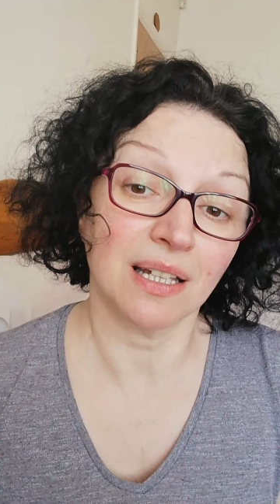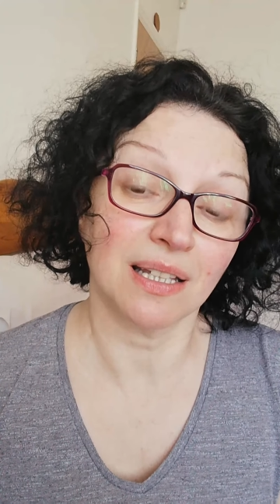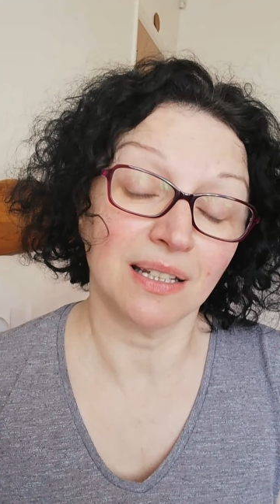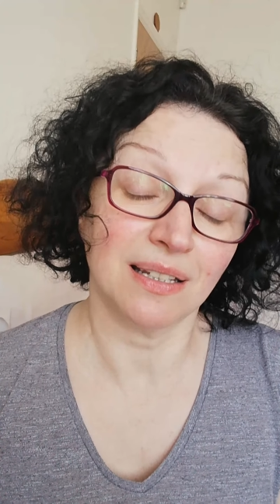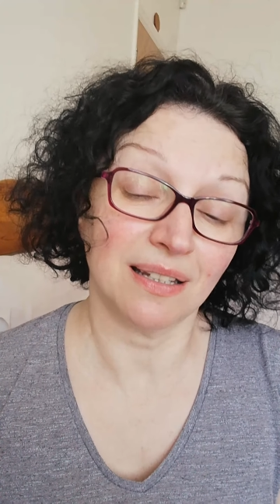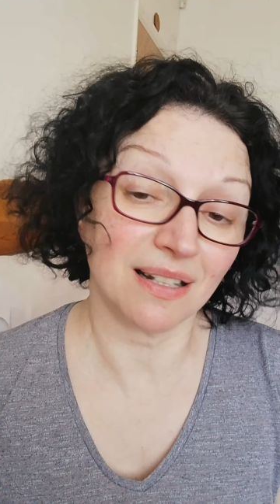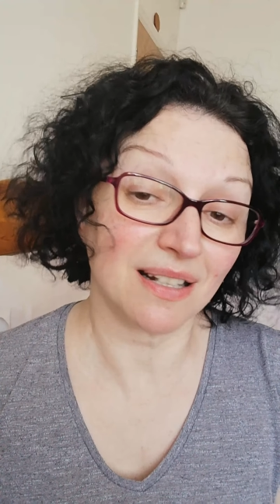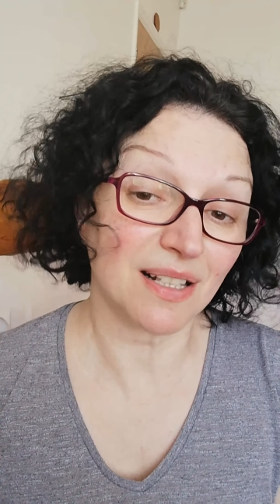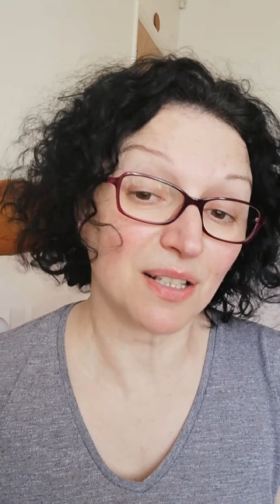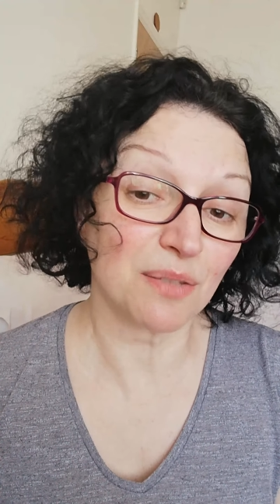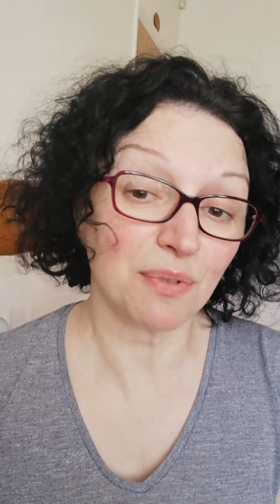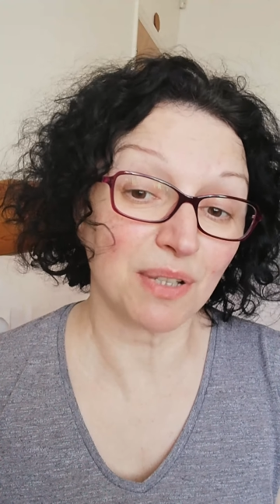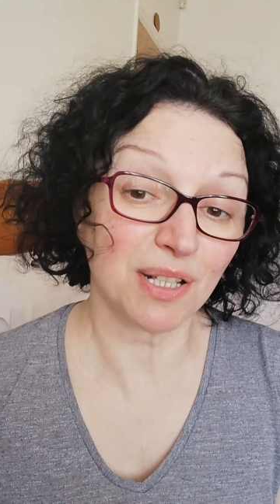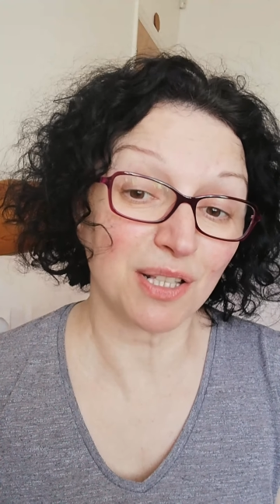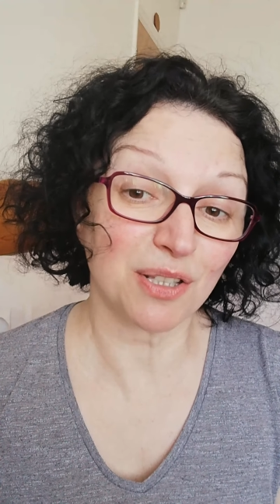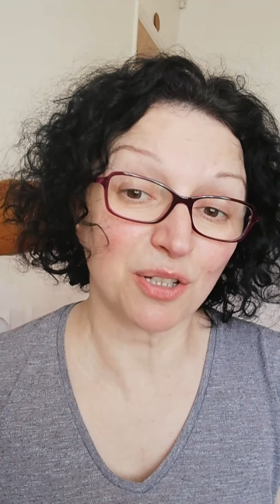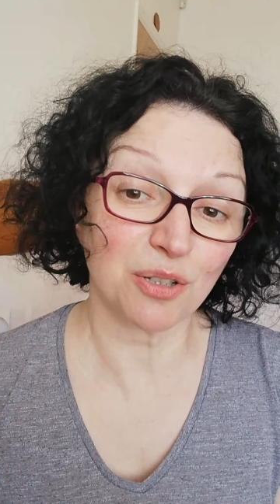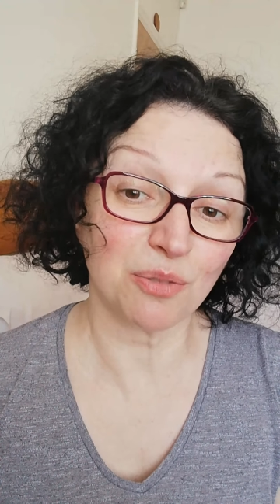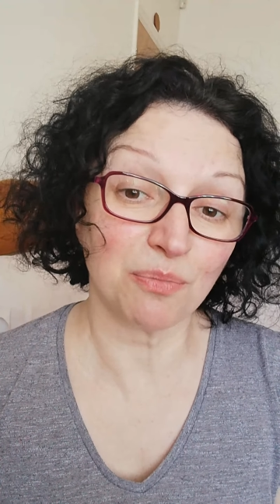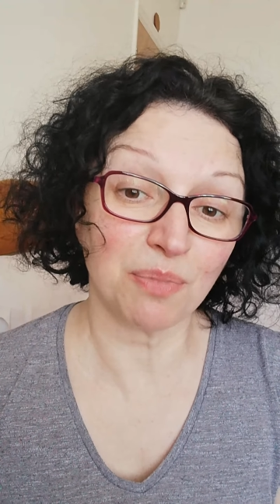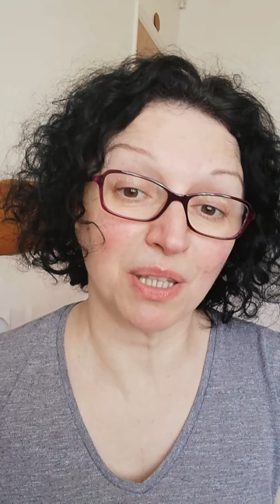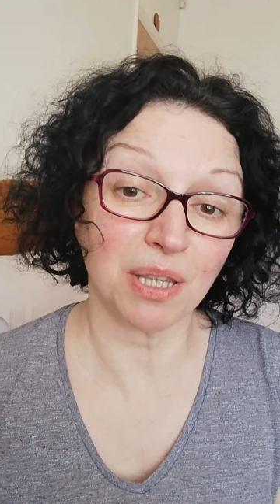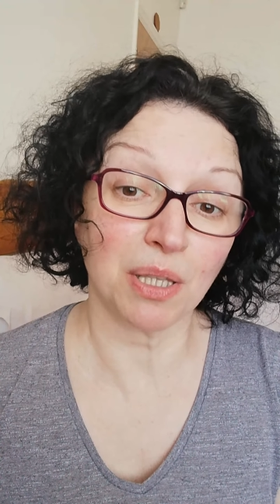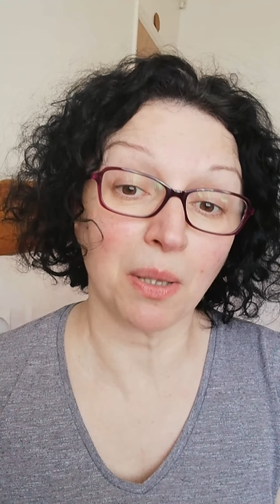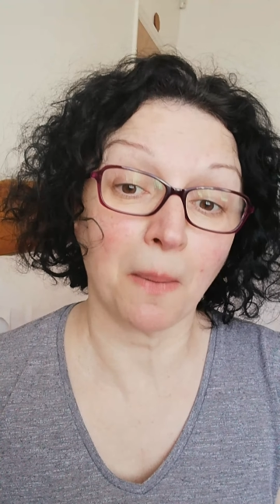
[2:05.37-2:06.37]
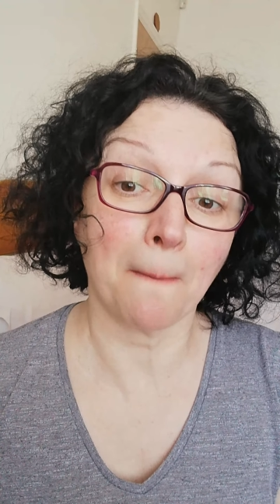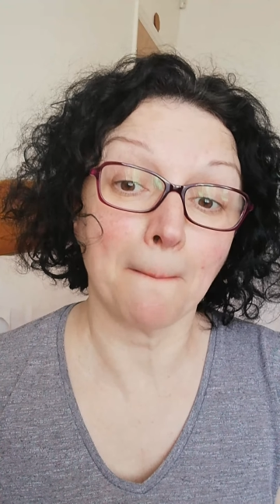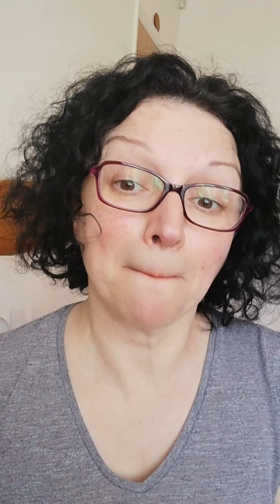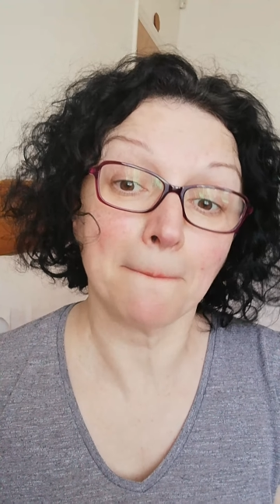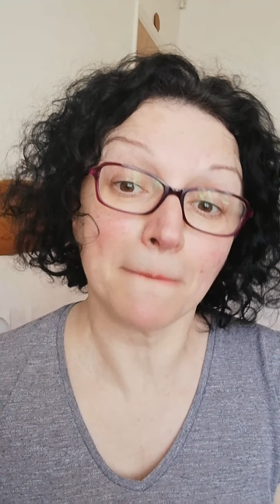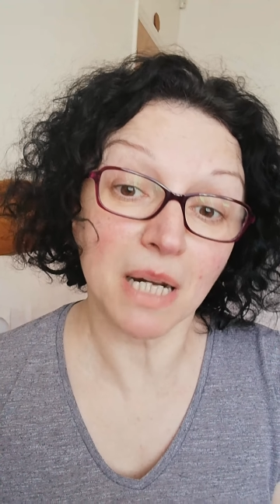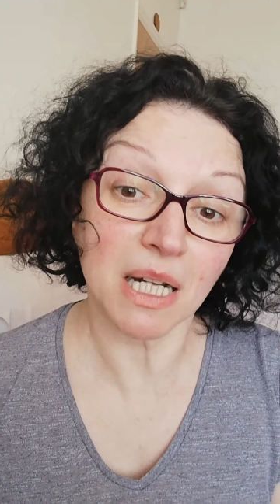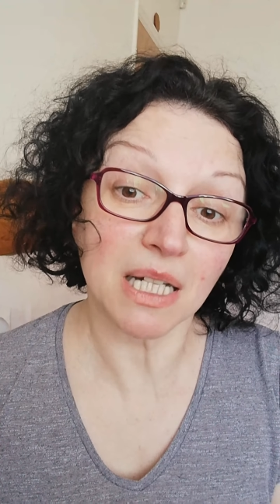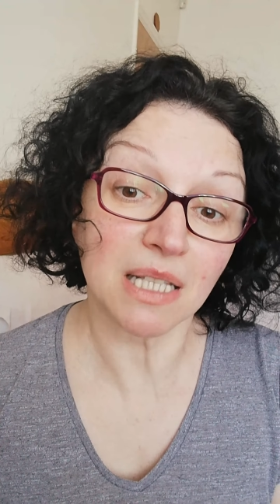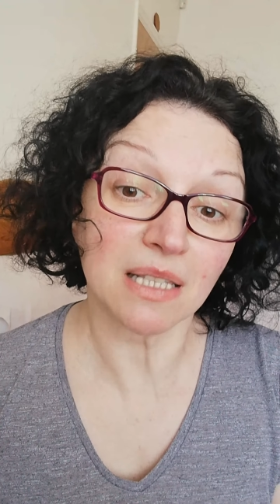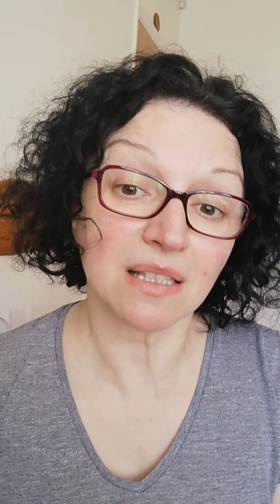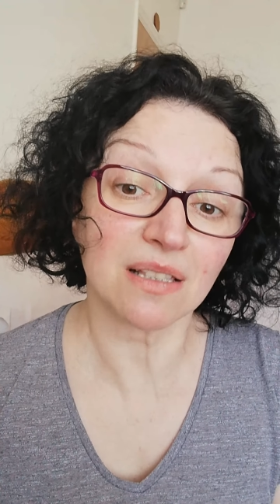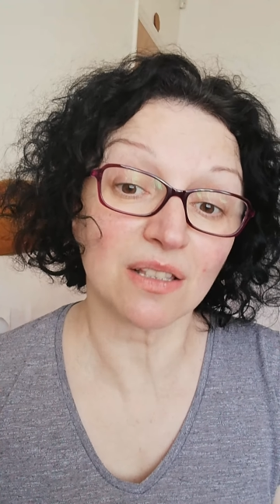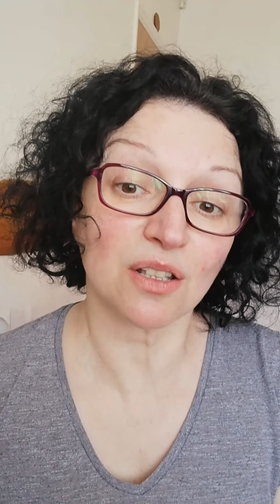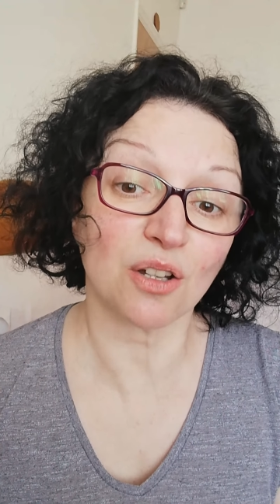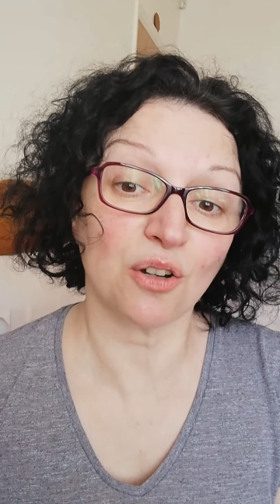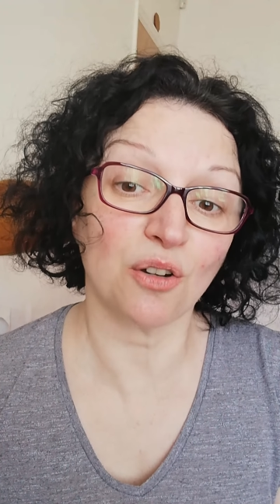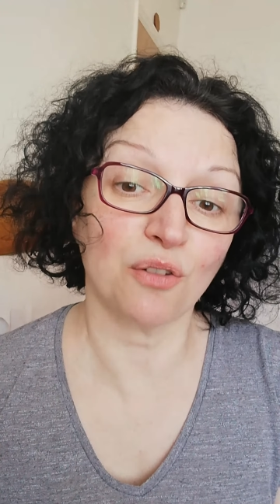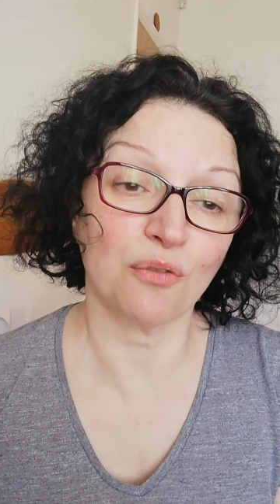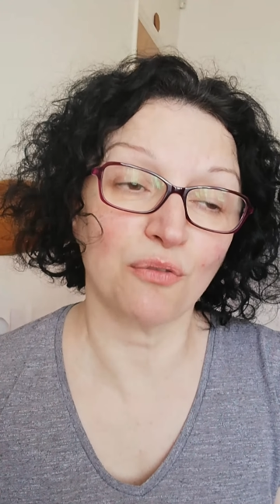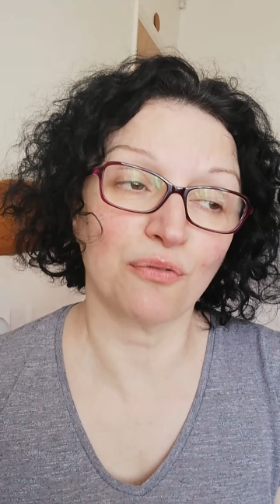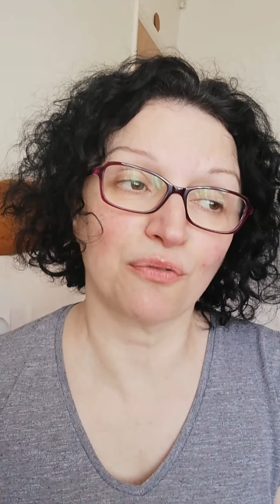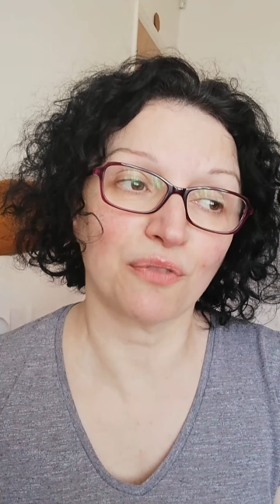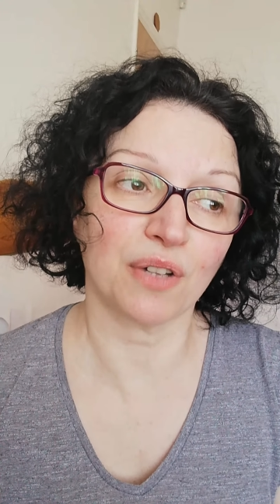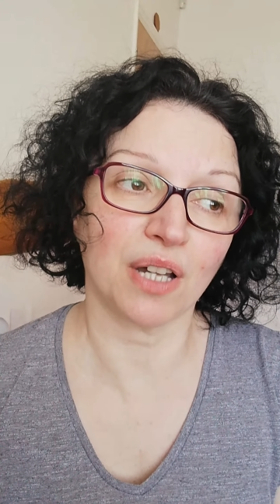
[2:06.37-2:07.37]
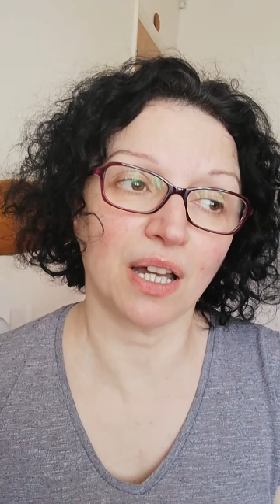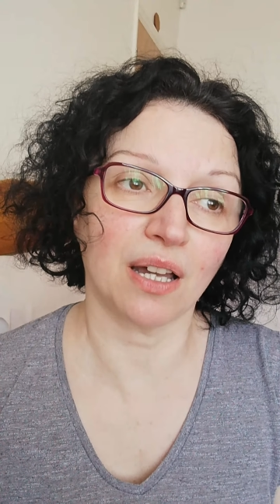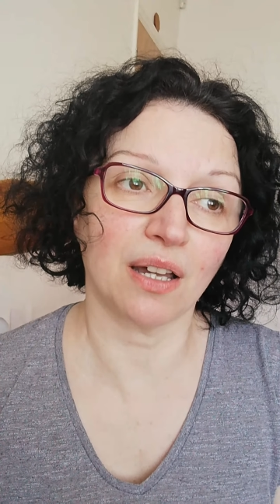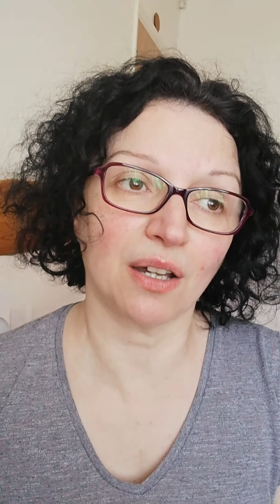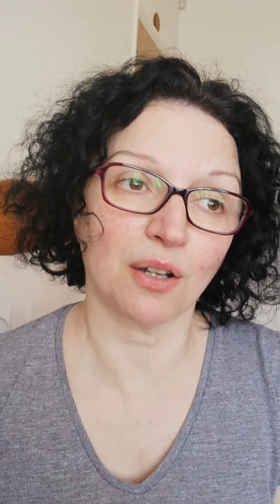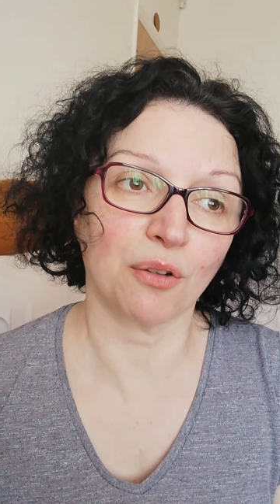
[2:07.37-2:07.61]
next week is going to be the month of uh,